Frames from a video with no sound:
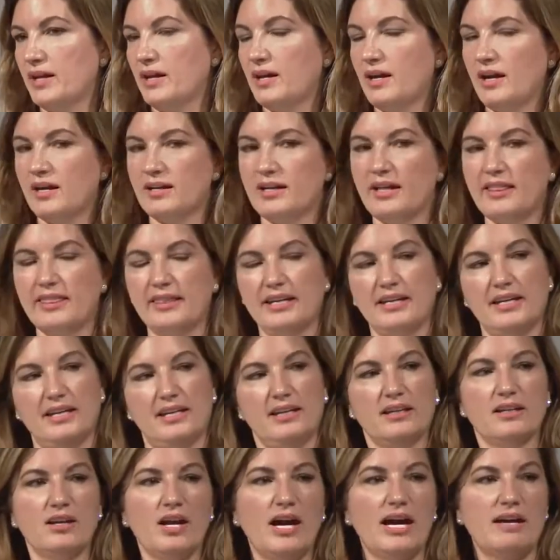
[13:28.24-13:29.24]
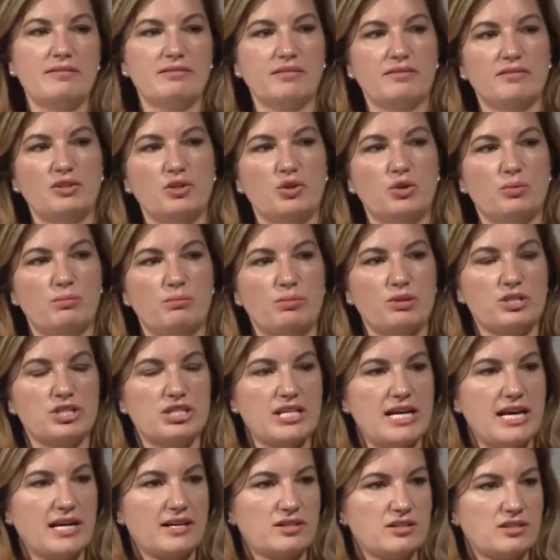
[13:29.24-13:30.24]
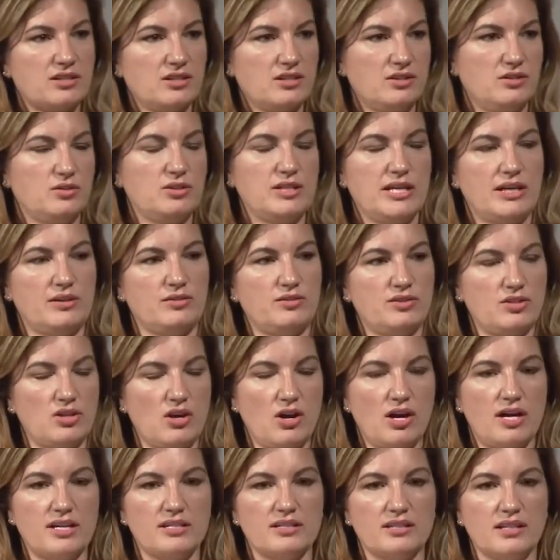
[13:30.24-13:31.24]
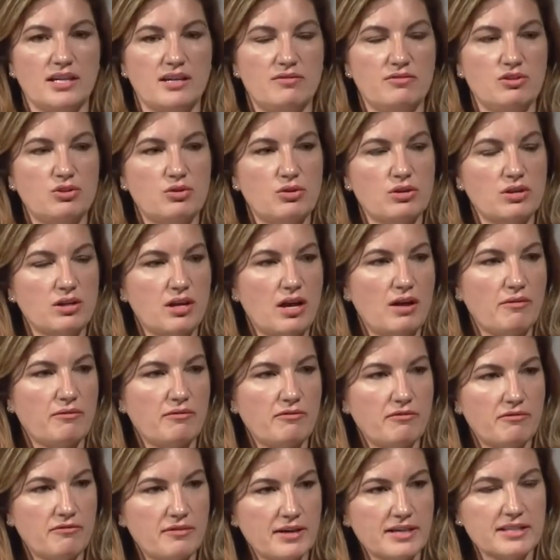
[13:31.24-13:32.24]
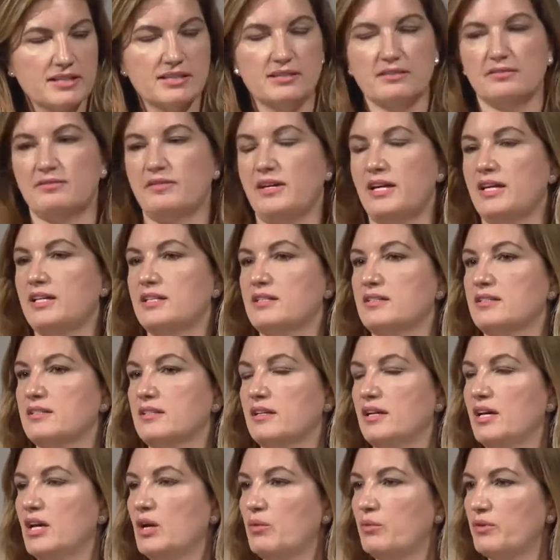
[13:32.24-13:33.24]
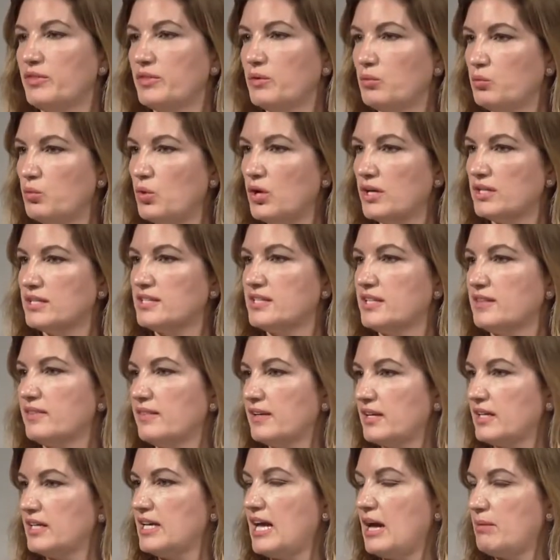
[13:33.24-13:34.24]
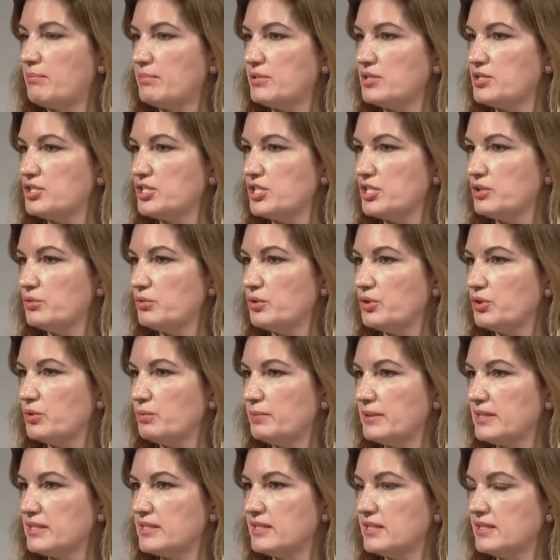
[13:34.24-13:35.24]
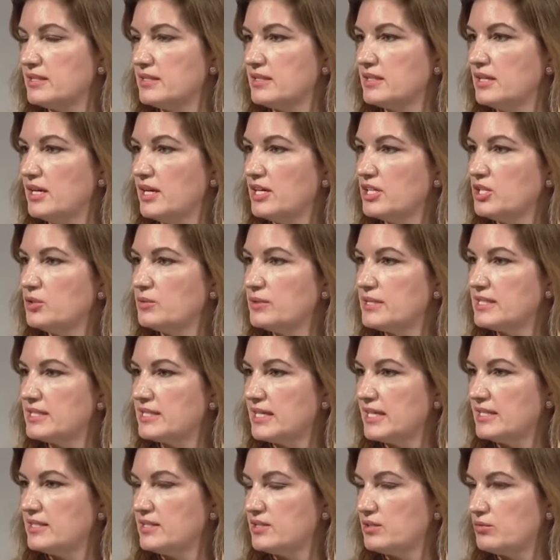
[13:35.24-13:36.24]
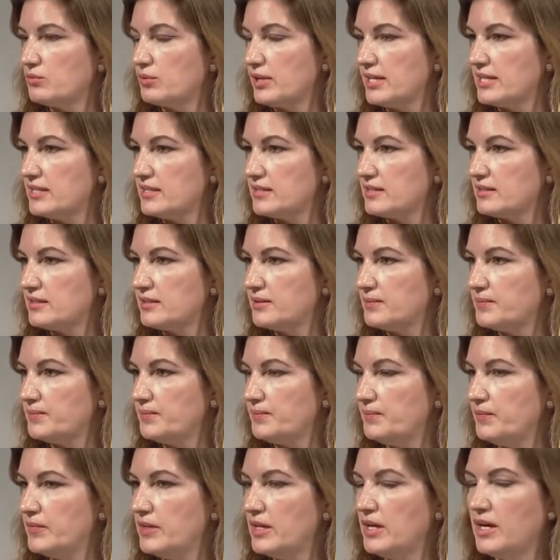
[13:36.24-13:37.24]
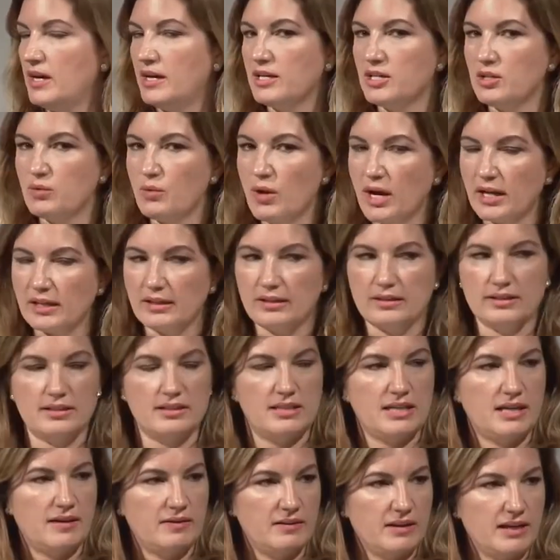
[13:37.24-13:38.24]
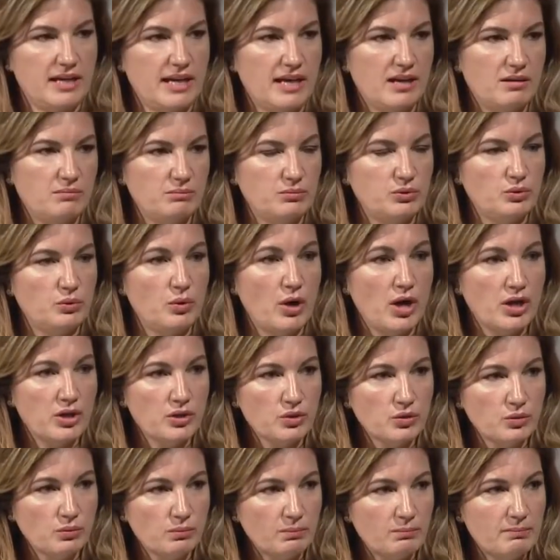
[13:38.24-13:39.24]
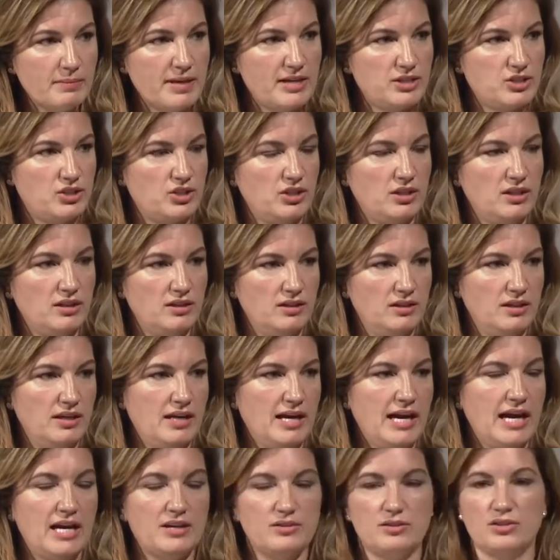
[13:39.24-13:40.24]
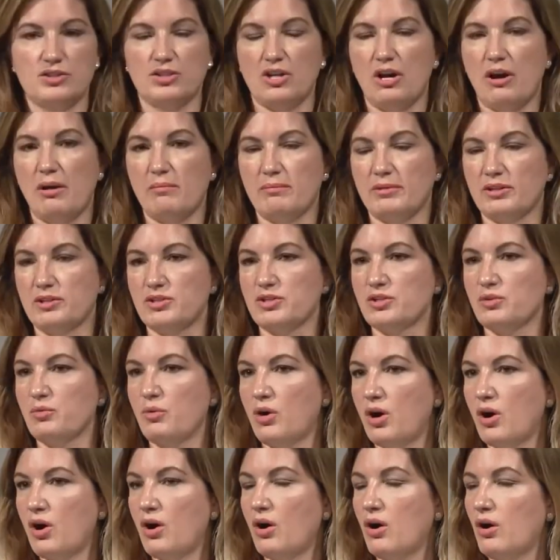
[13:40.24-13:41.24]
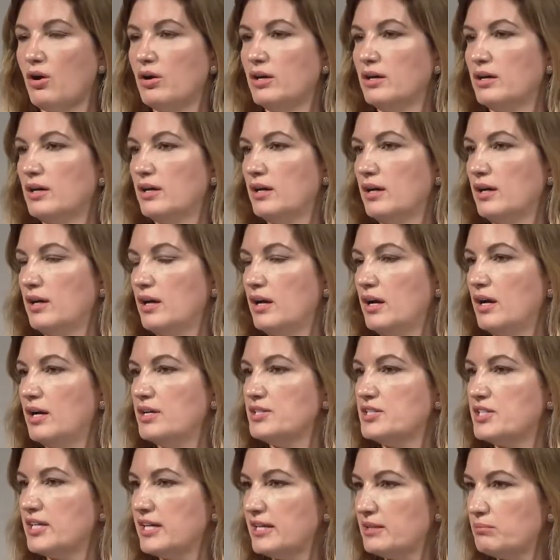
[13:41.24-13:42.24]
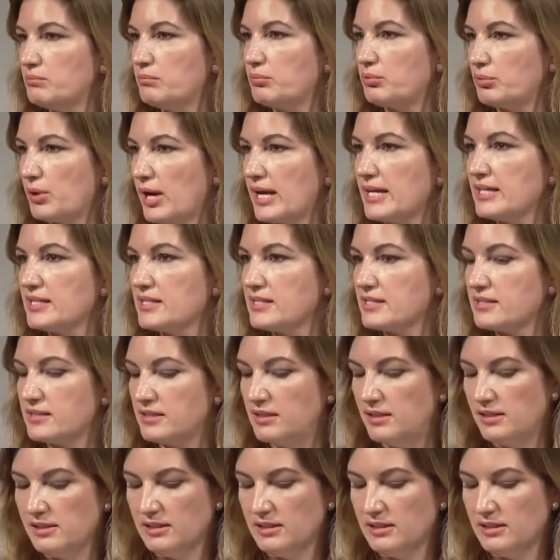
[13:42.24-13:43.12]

And I think in life, if you can protect your downside, if you can come face to face with the worst thing that can happen to you or your business, you assess the risk. You understand the gamble, you measure how determined you are to embrace